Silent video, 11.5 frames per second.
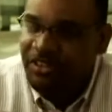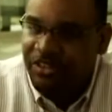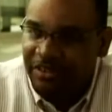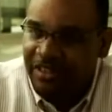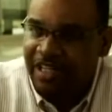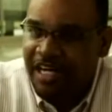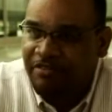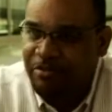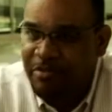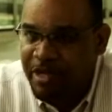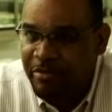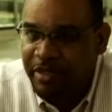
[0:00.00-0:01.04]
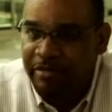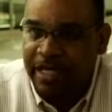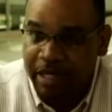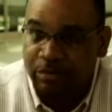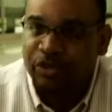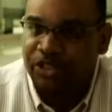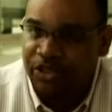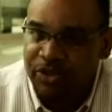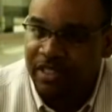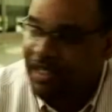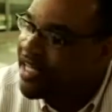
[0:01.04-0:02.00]
learned a lot from him, and able to
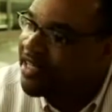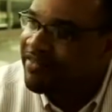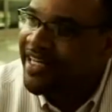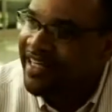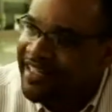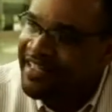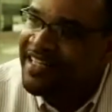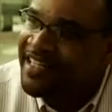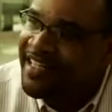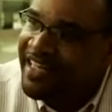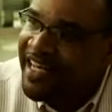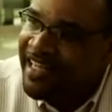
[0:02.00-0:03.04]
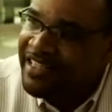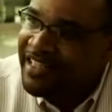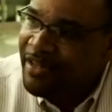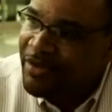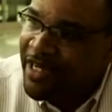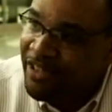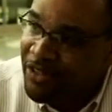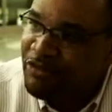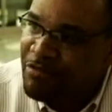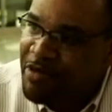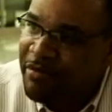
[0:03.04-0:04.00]
use a lot of that what I learned
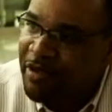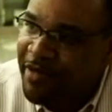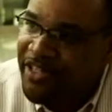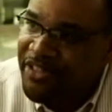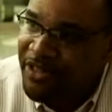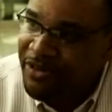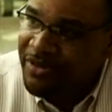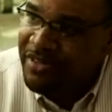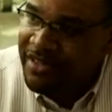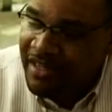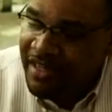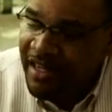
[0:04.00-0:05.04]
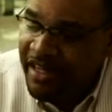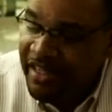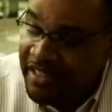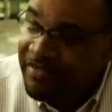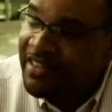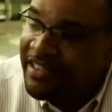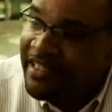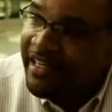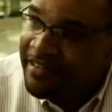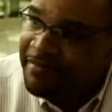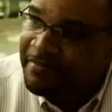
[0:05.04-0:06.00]
from him in my shows even
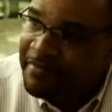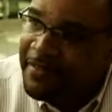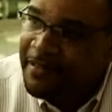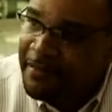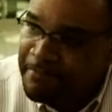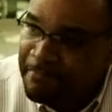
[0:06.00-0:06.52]
today. So.